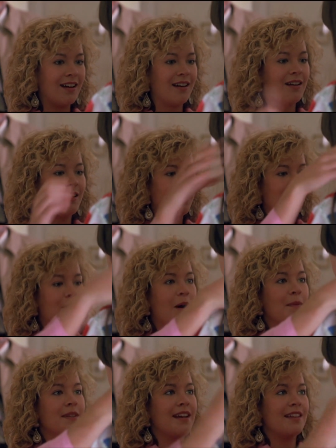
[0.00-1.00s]
after
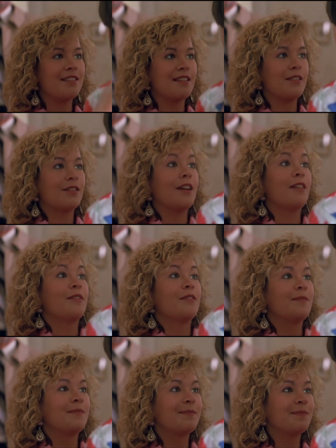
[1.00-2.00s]
Rachel, who
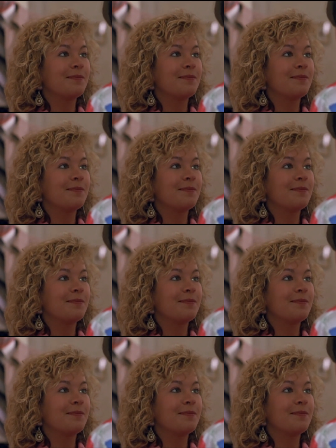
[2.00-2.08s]
is